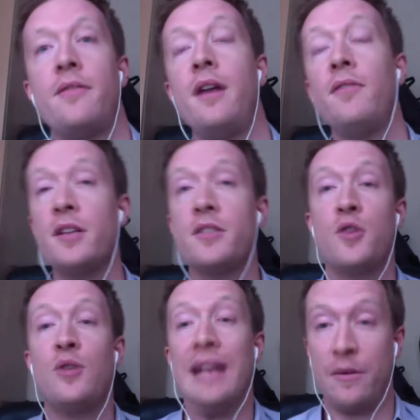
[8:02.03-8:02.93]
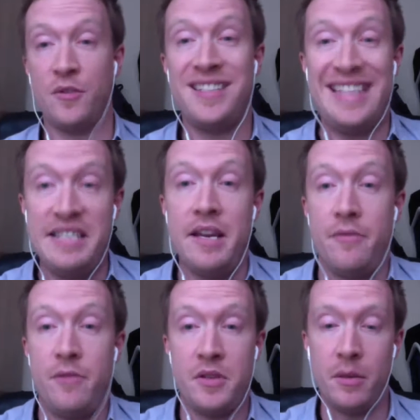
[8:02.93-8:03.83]
learned 2 languages this year,
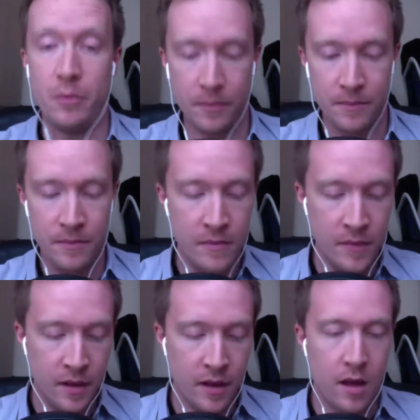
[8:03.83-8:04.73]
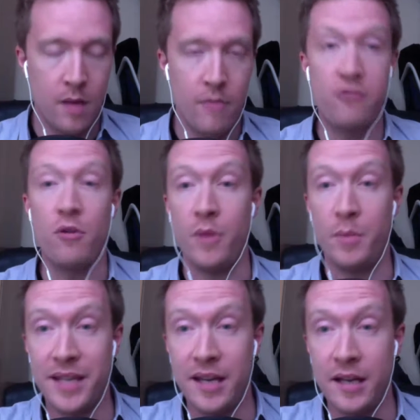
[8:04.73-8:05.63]
for example, from the
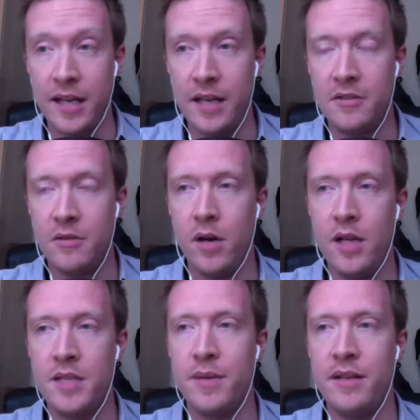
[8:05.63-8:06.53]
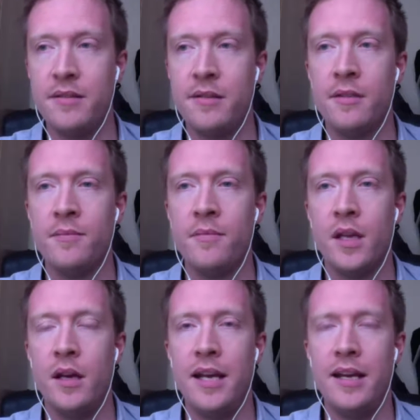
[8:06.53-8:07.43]
beginning. And so I spent,
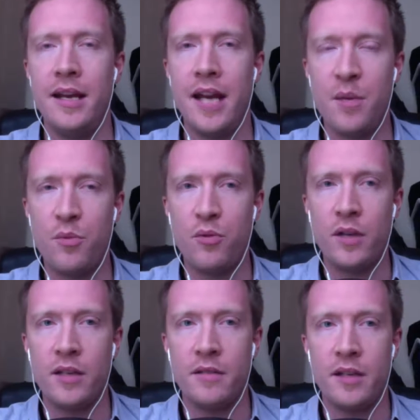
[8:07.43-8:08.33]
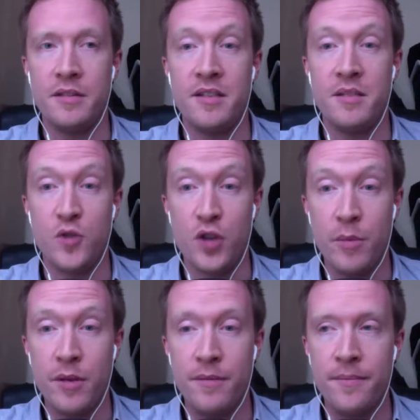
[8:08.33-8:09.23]
in April, I did some
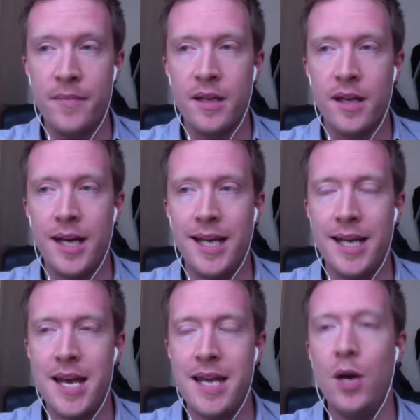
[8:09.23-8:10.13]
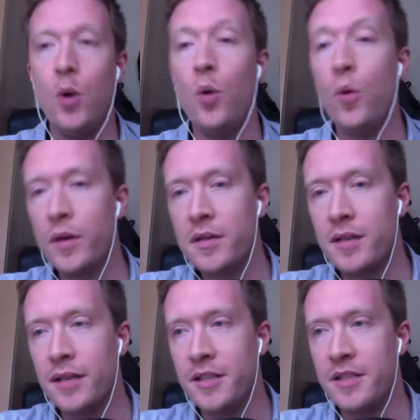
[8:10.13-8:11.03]
German, and in August, I
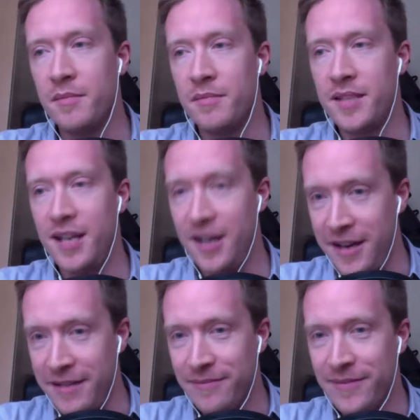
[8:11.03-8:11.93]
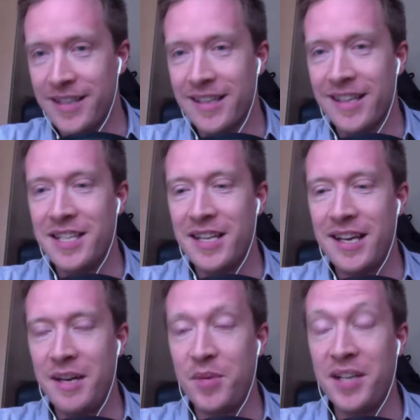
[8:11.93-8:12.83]
did some Thai.
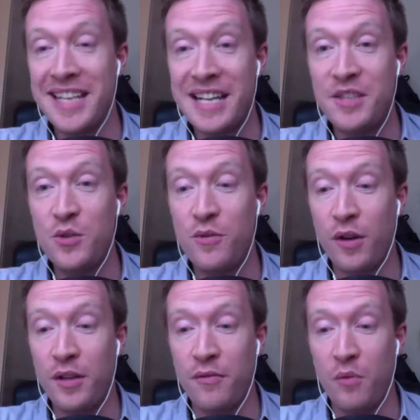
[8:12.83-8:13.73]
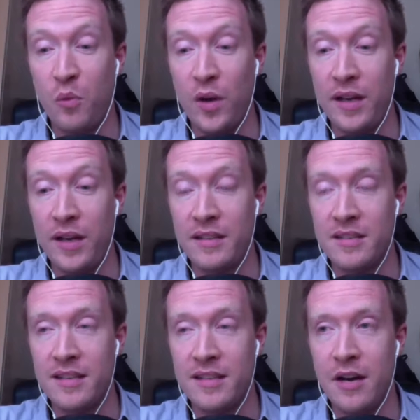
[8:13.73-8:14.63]
But I did it in 2 very different ways.
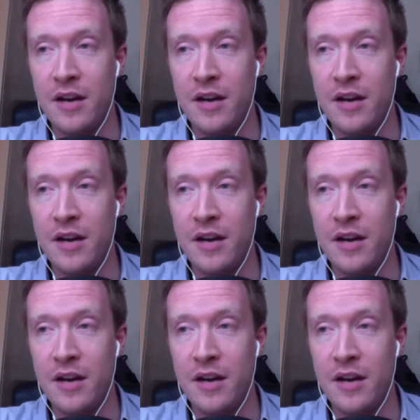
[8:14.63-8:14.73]
Now,